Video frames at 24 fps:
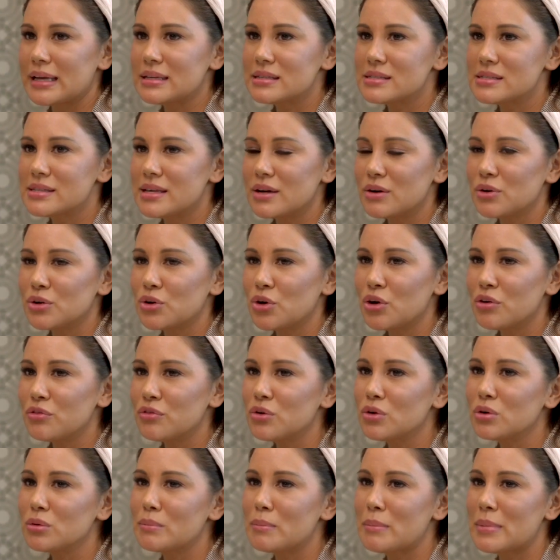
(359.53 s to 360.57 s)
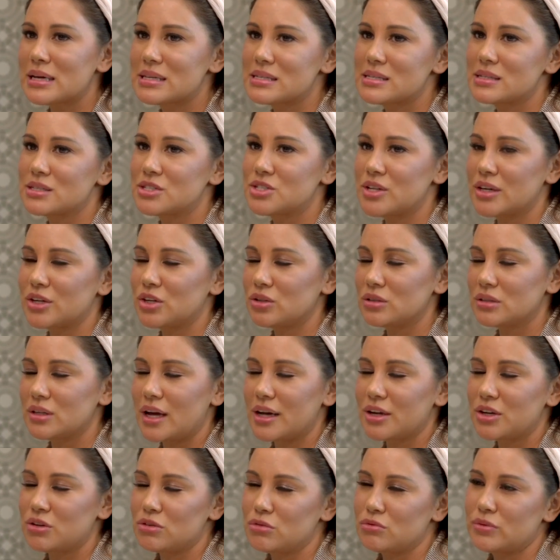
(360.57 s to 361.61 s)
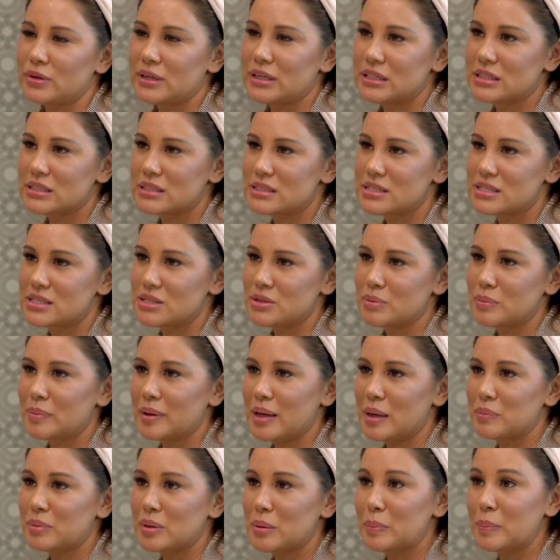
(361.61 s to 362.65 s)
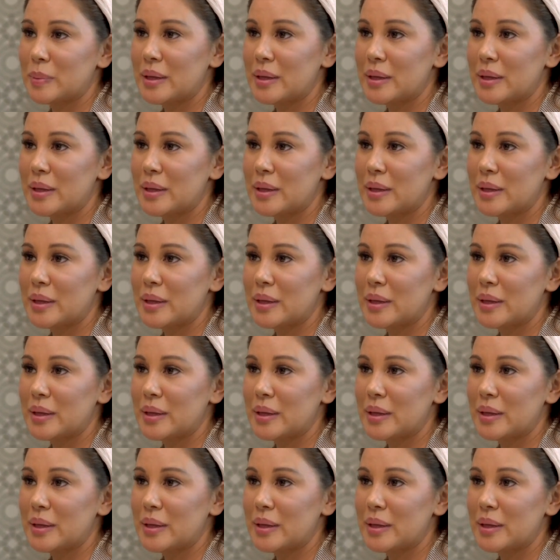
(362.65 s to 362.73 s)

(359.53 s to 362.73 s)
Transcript: Is there an overall message that you'd like your readers to be able to